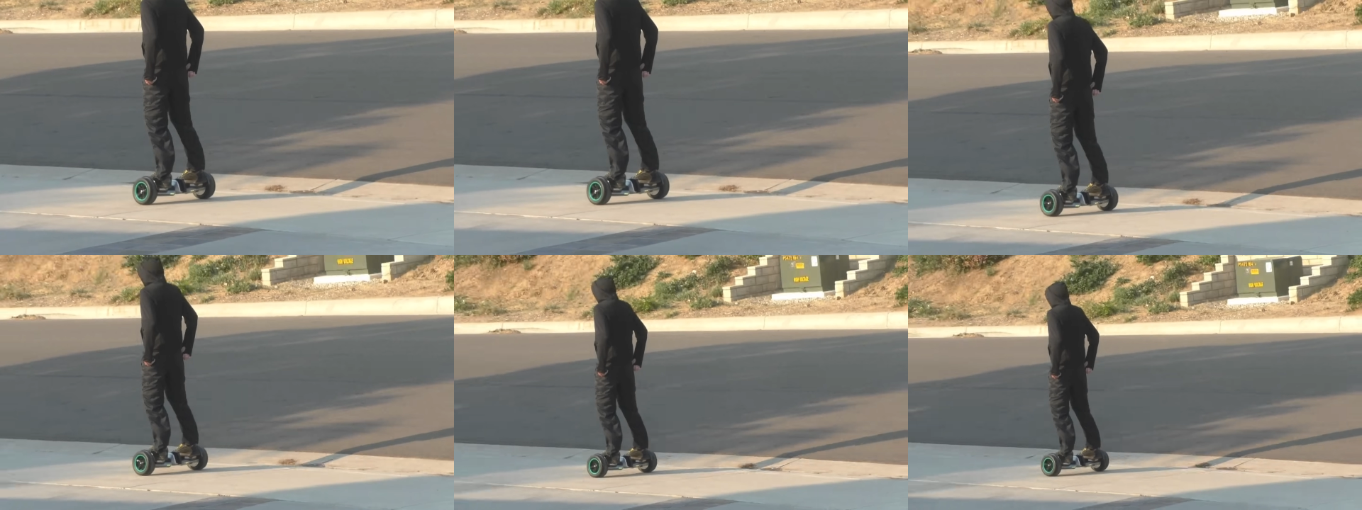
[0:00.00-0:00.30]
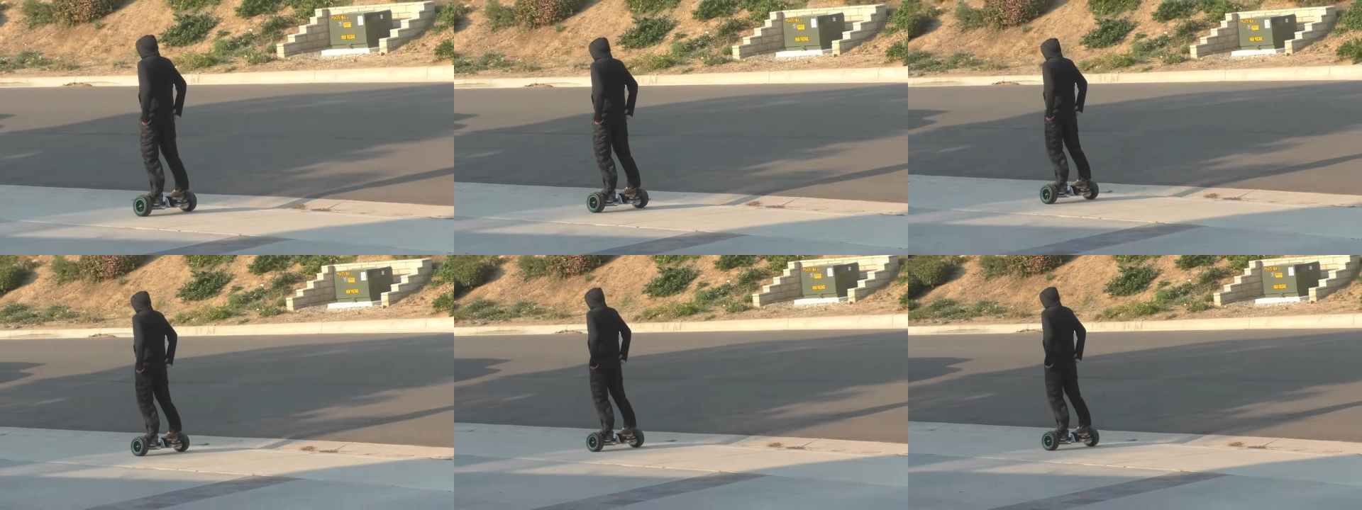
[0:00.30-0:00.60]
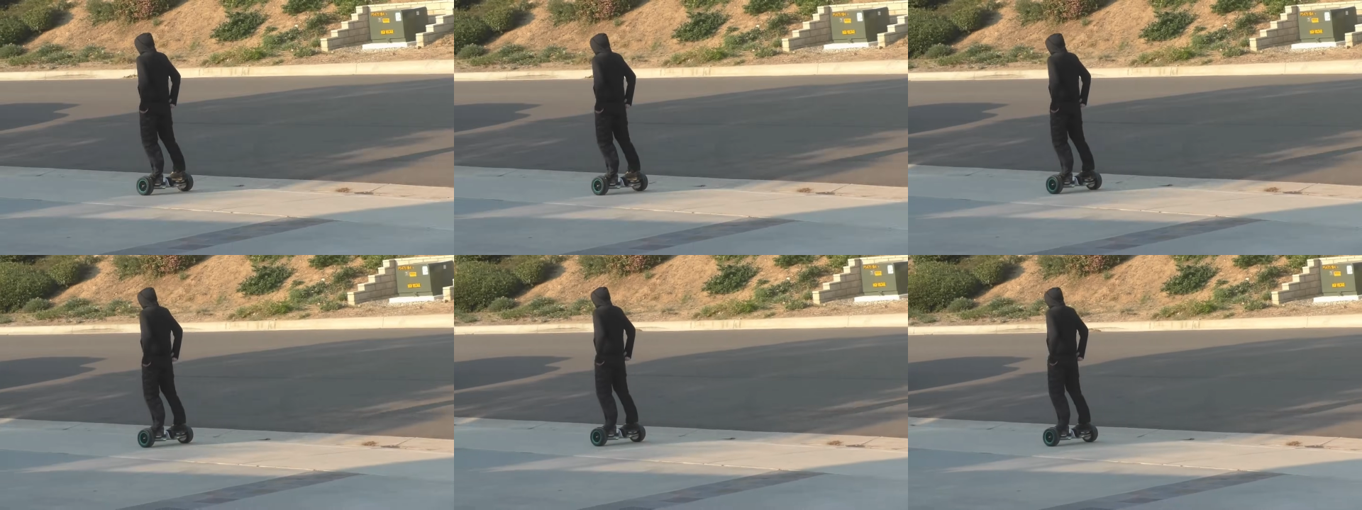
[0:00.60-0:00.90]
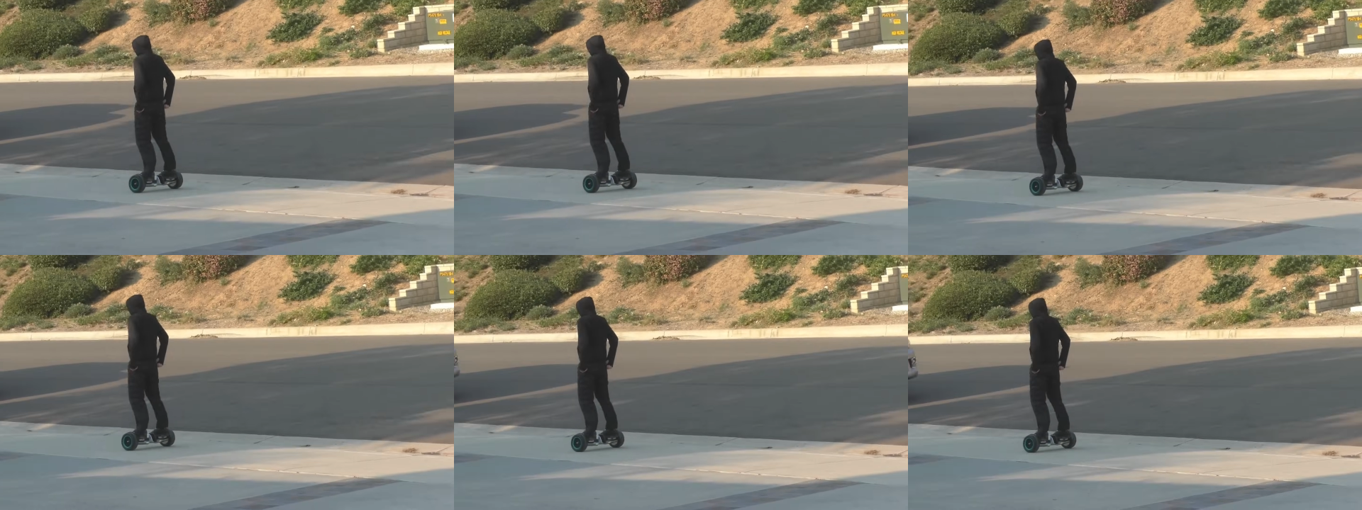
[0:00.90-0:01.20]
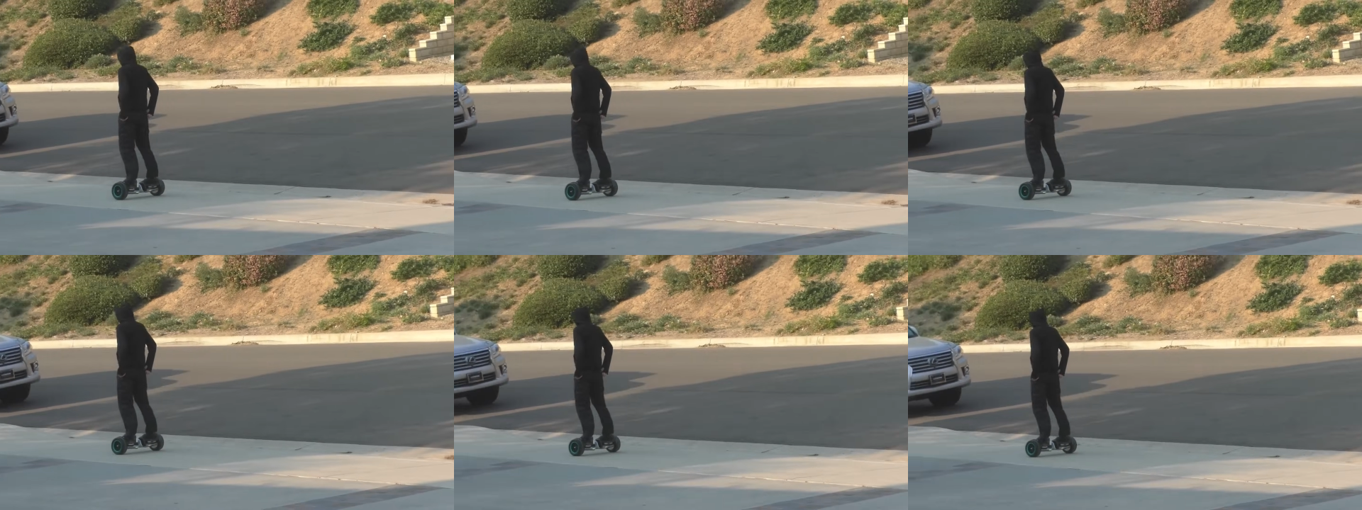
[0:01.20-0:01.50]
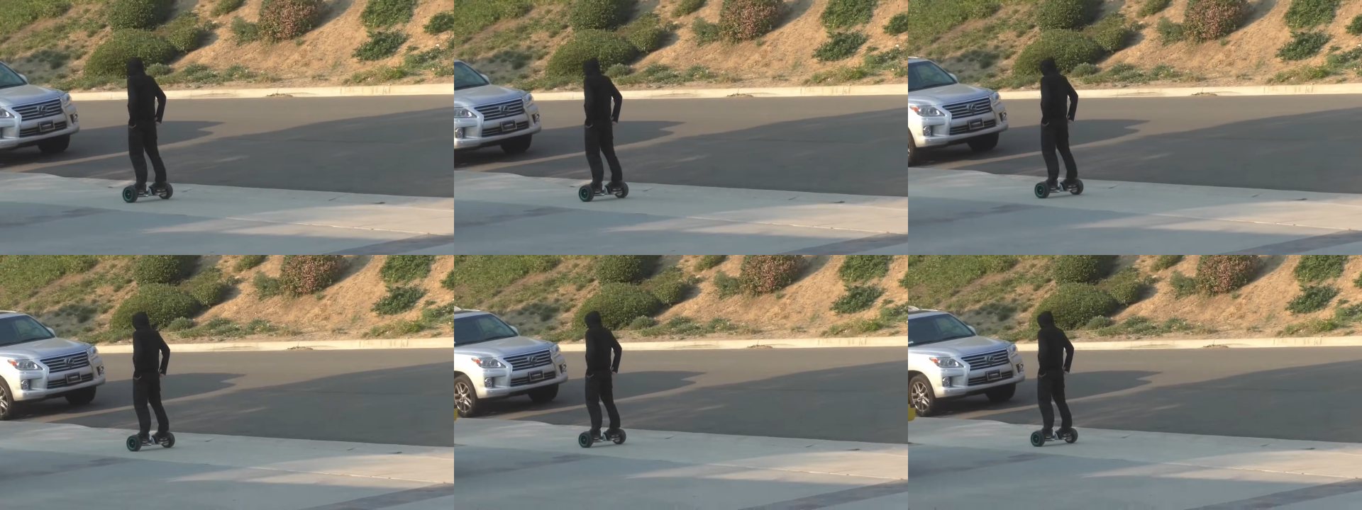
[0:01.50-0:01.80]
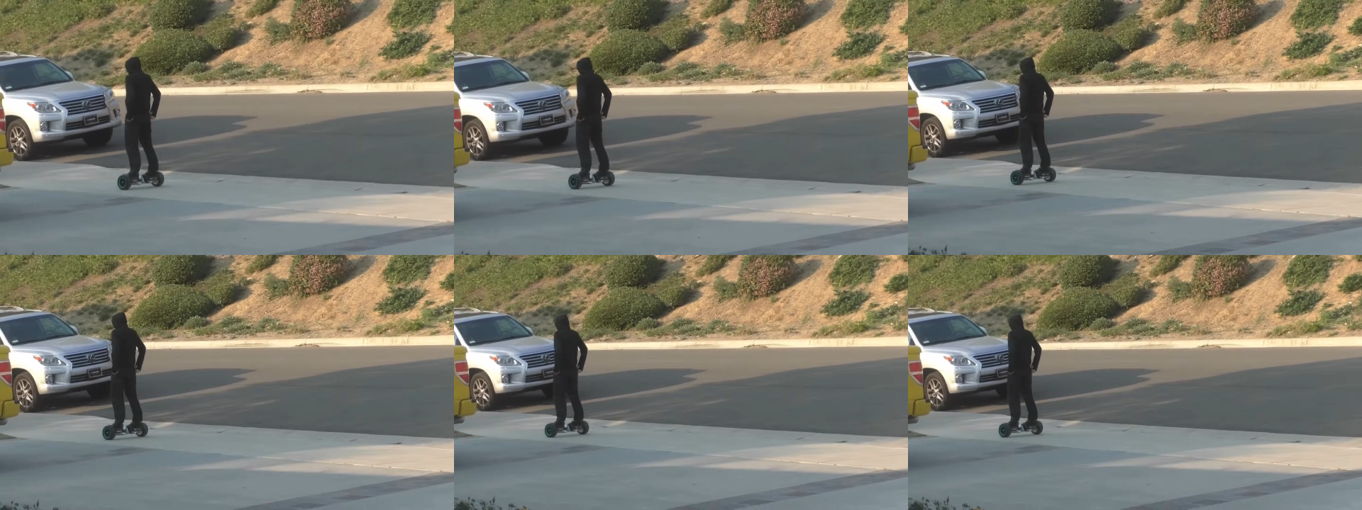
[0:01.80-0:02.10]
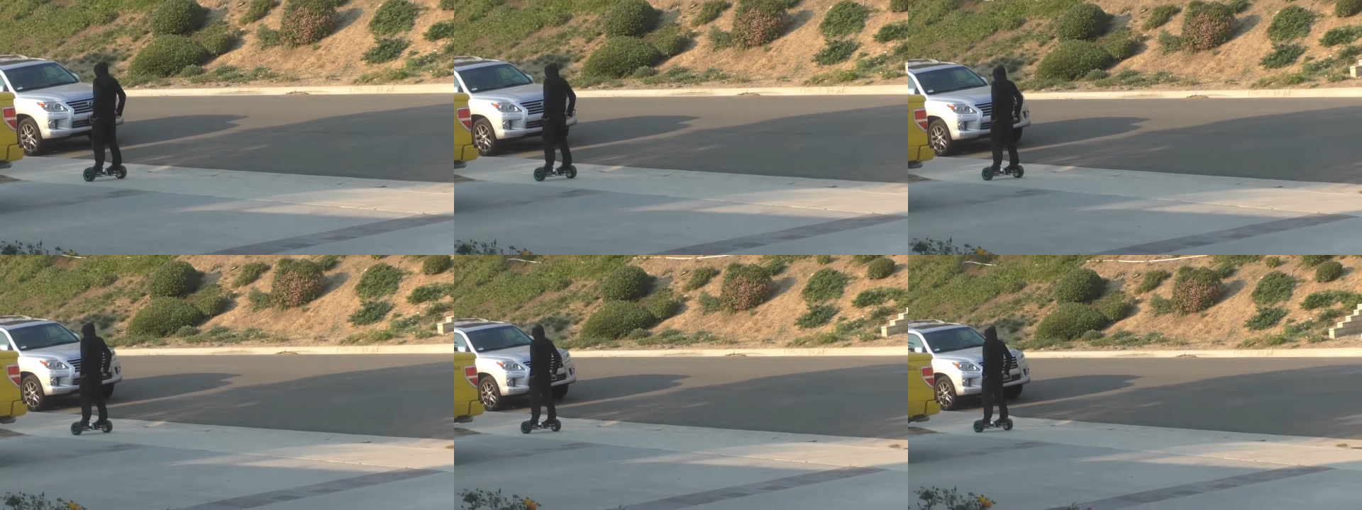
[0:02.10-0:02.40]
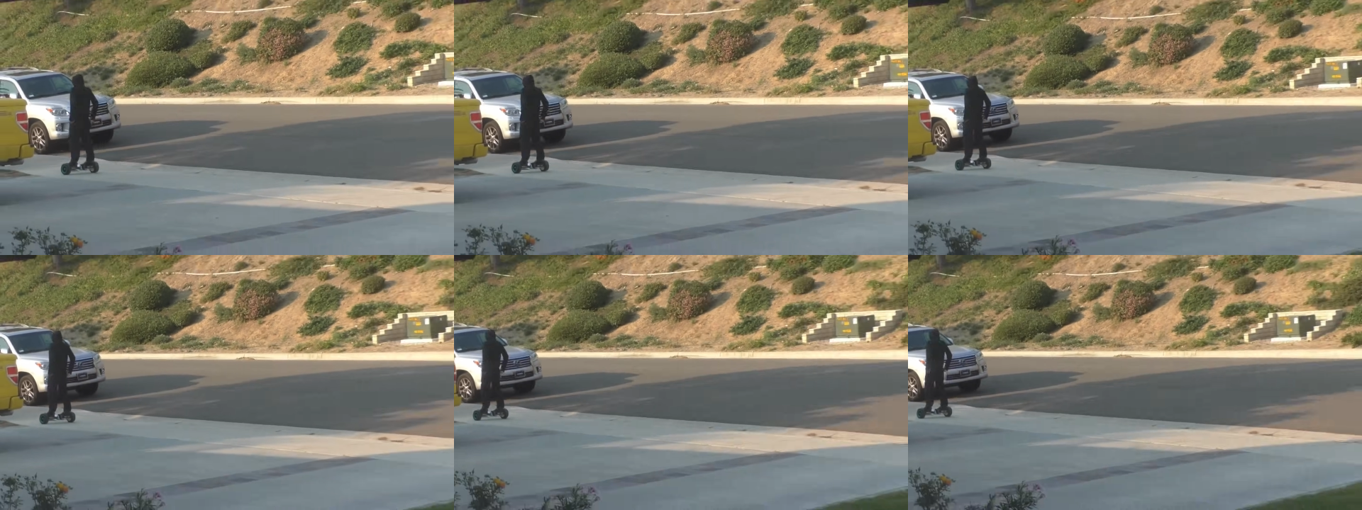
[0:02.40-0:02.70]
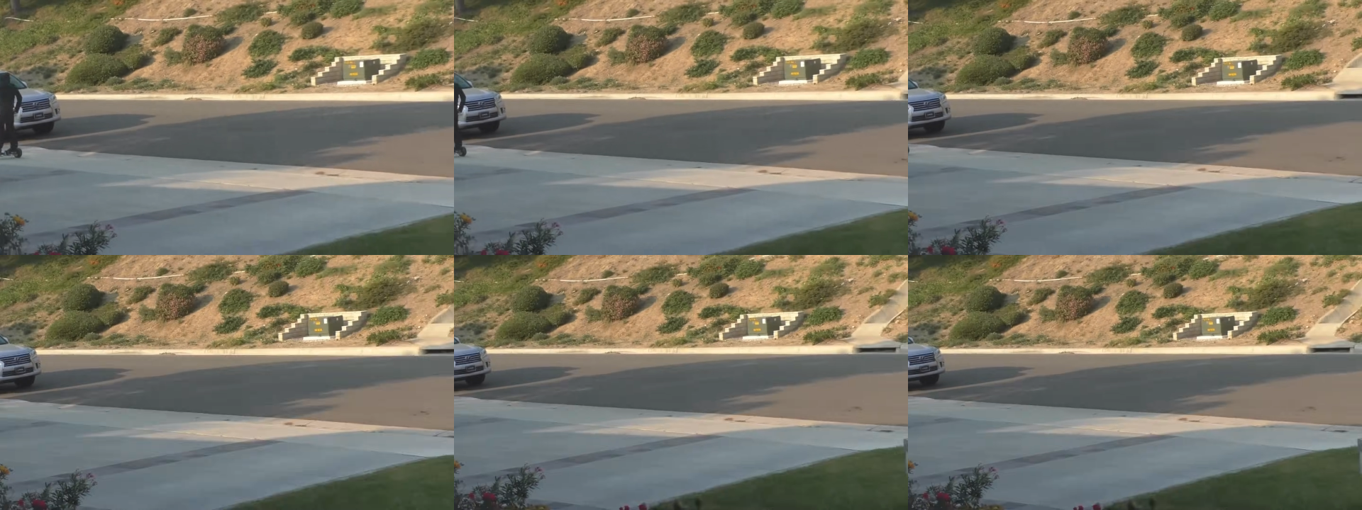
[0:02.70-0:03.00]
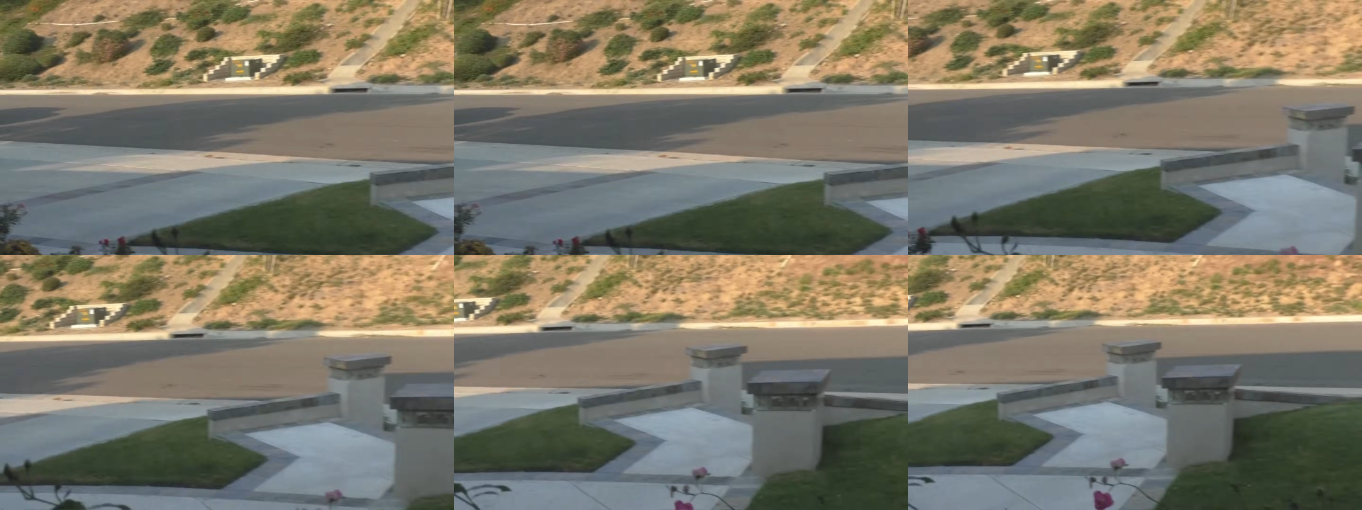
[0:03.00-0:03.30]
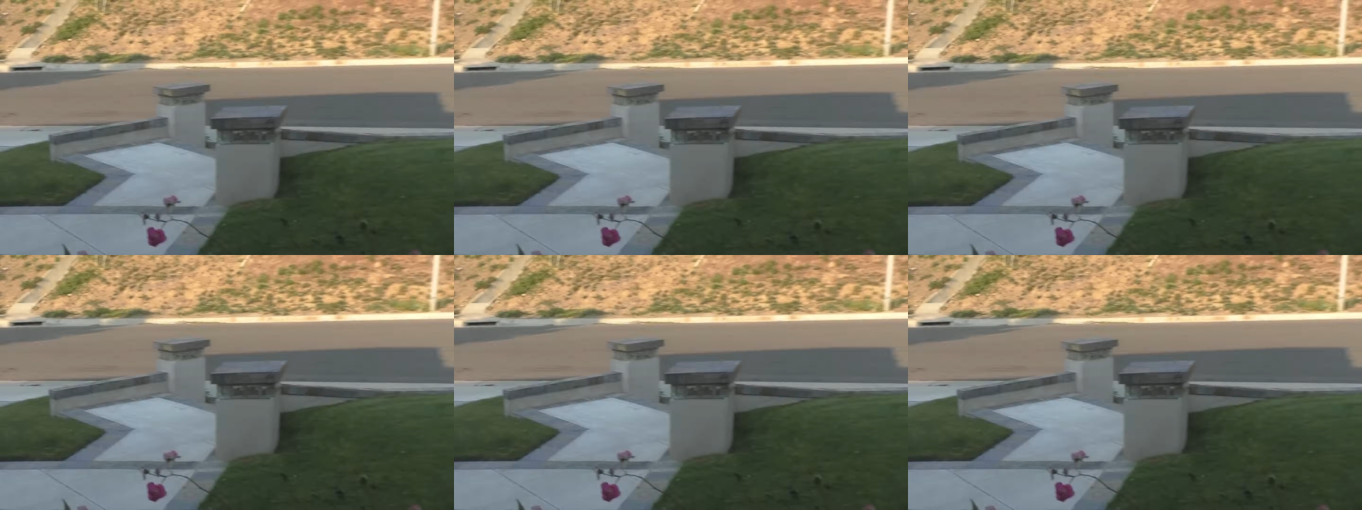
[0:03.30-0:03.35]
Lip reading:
[unreadable: no face in view]